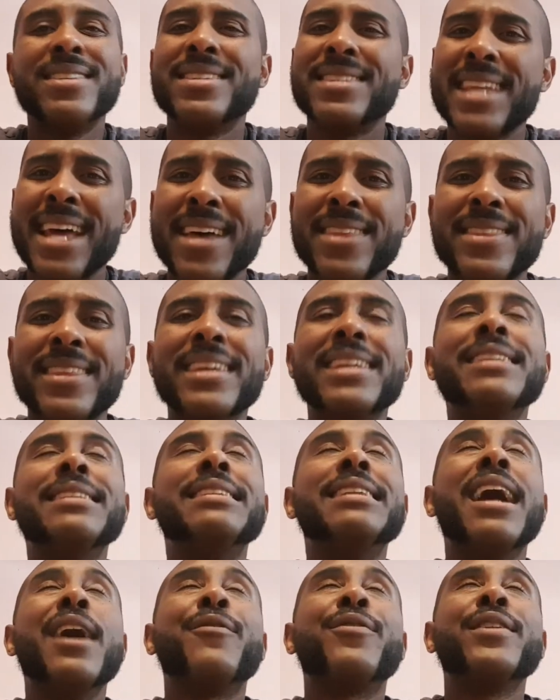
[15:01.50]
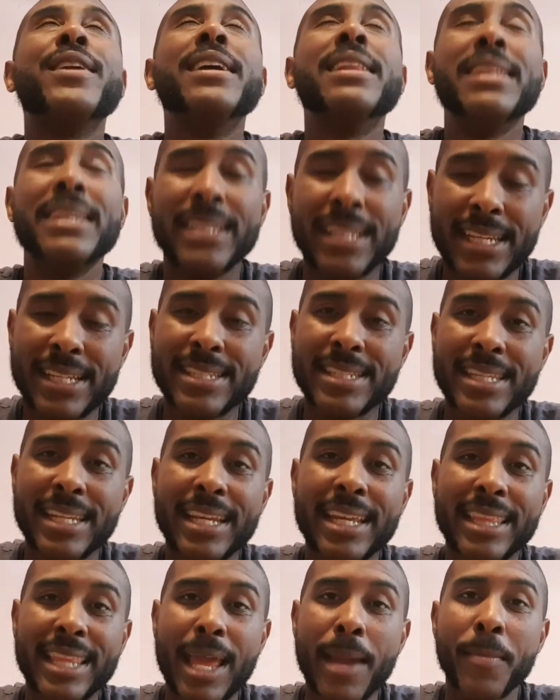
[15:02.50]
Plus, Seth definitely
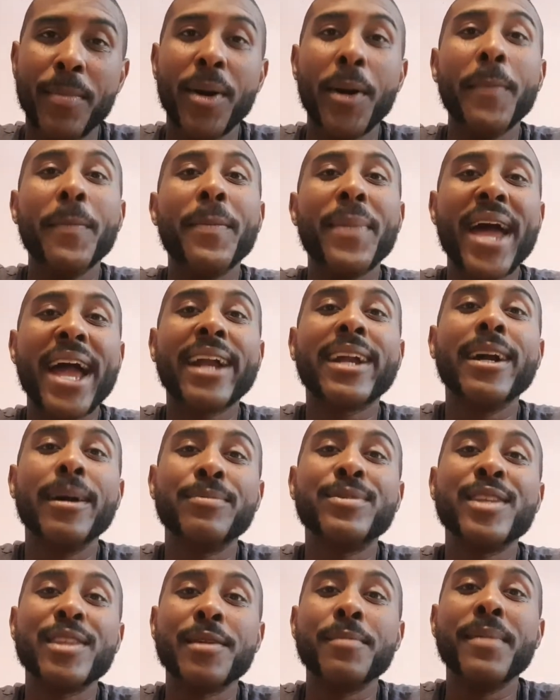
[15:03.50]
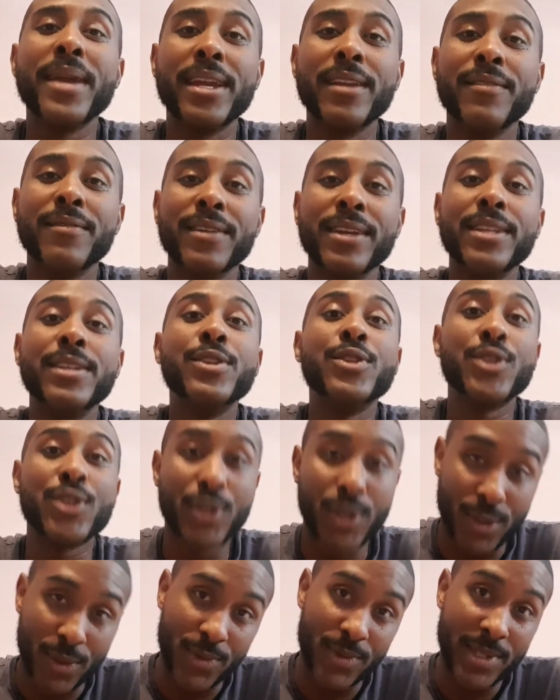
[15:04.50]
needs to get that bump back up to the main
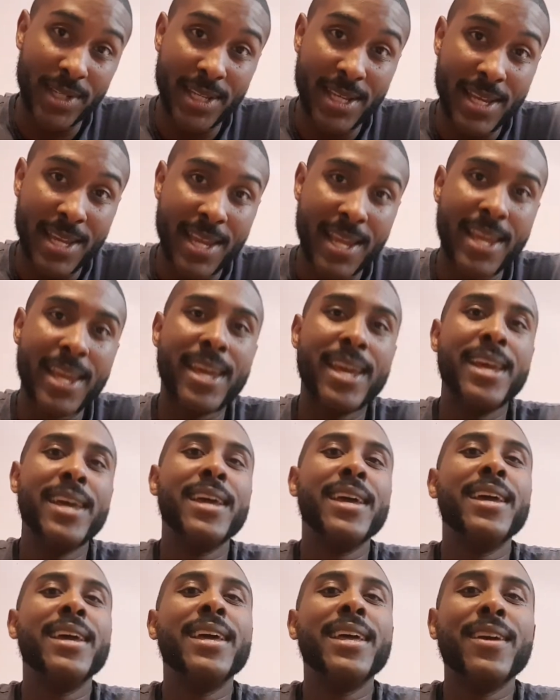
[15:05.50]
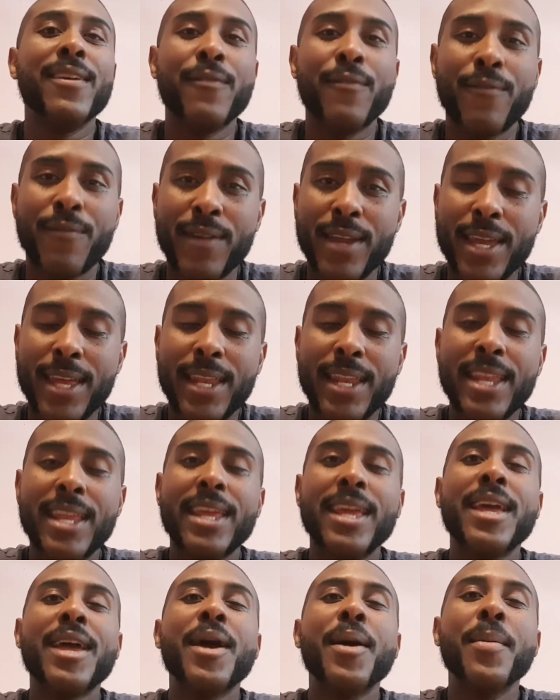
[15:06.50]
event soon.
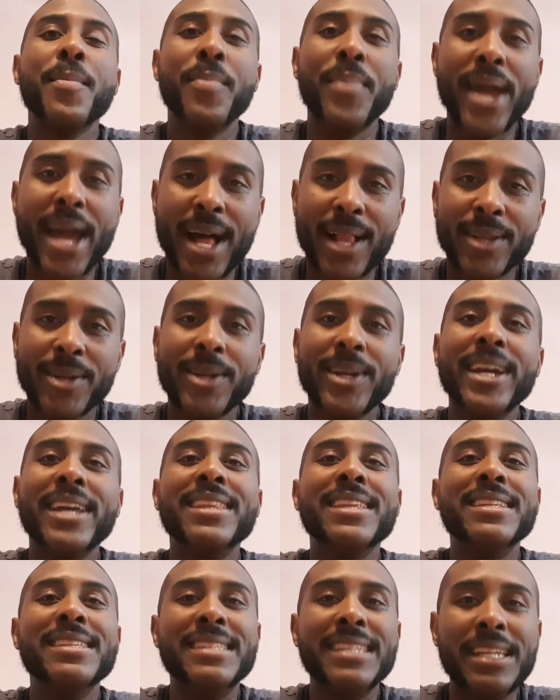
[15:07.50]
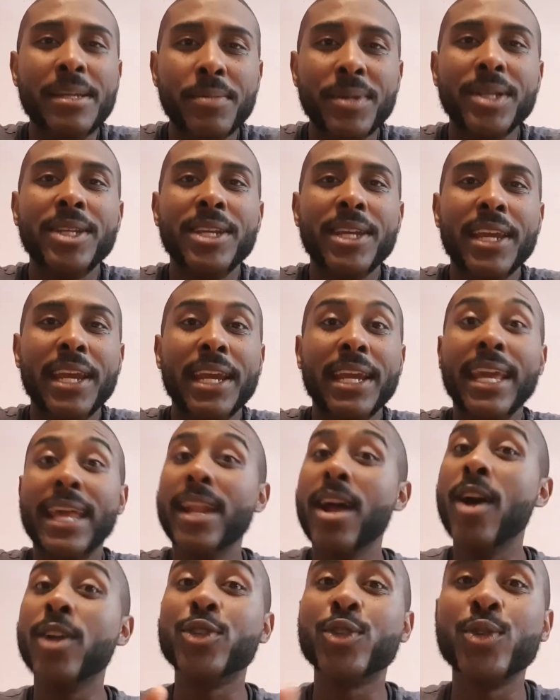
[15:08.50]
Finn Balor and the Demon
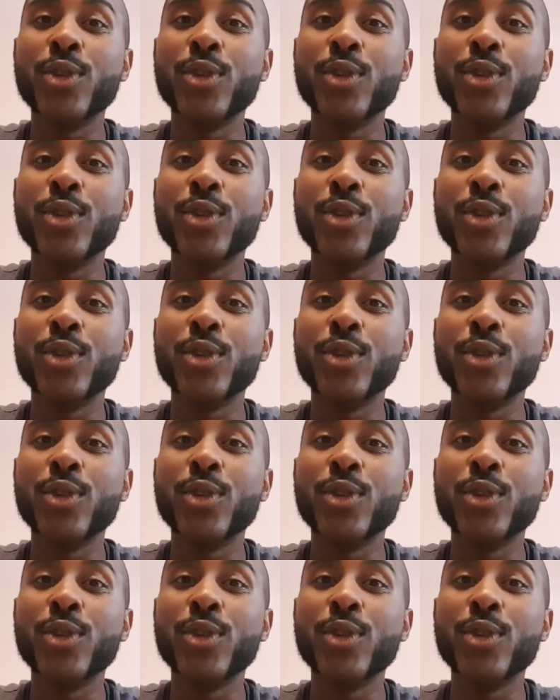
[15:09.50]
King.